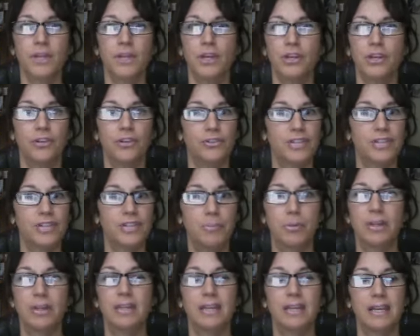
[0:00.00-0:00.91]
You're deep
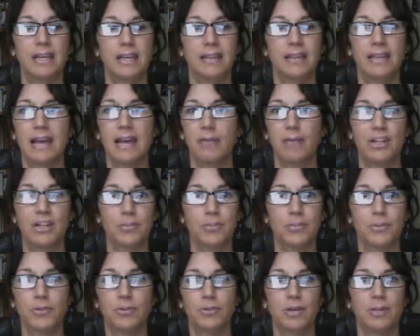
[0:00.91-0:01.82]
breathing in that
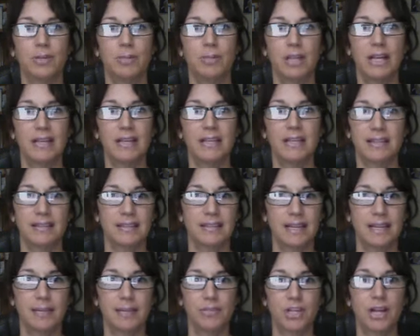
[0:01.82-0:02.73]
respiratory blend at the
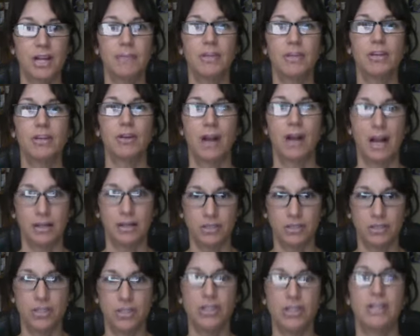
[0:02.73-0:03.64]
same time that you're
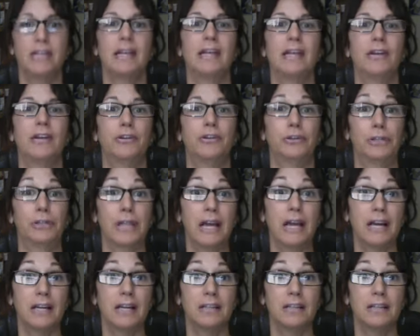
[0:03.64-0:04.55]
oxygenating your
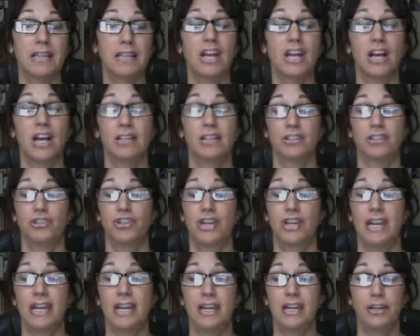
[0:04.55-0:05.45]
lungs and
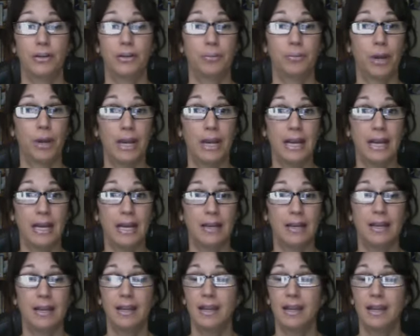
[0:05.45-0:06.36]
oxygenating your
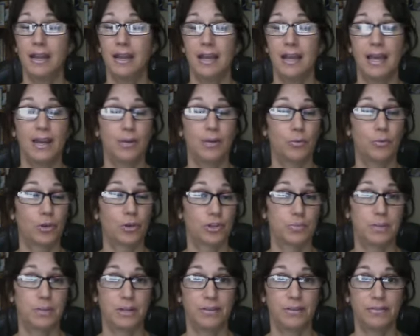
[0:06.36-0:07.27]
brain, and it works
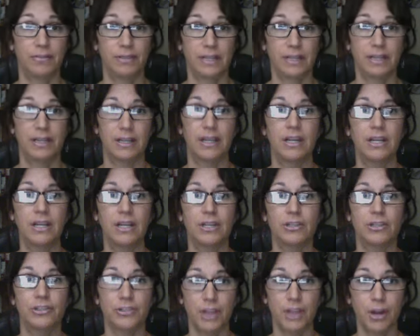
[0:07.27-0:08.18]
beautifully.
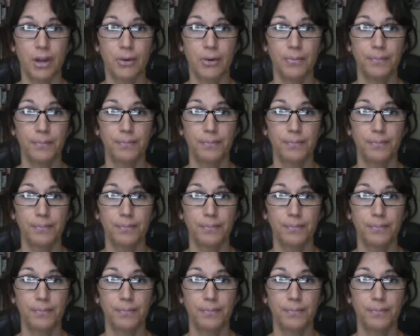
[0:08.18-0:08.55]
So